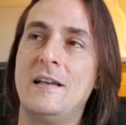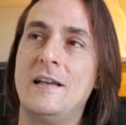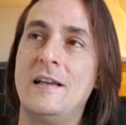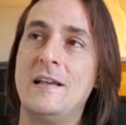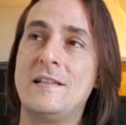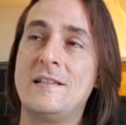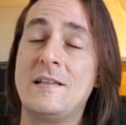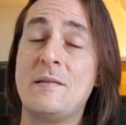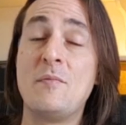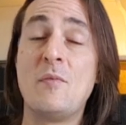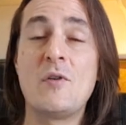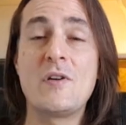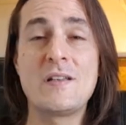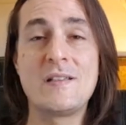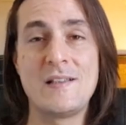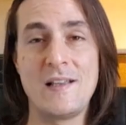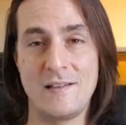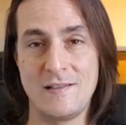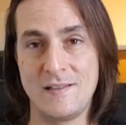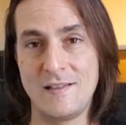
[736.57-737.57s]
it's a more
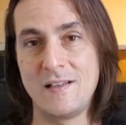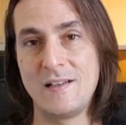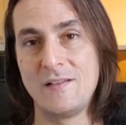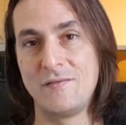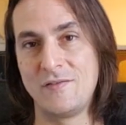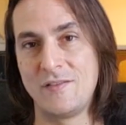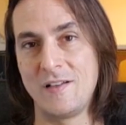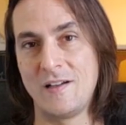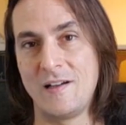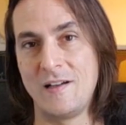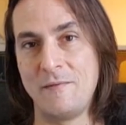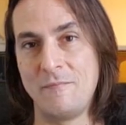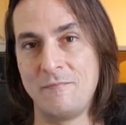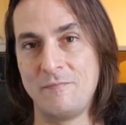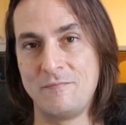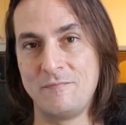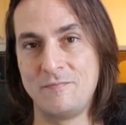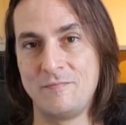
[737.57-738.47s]
sensitive time.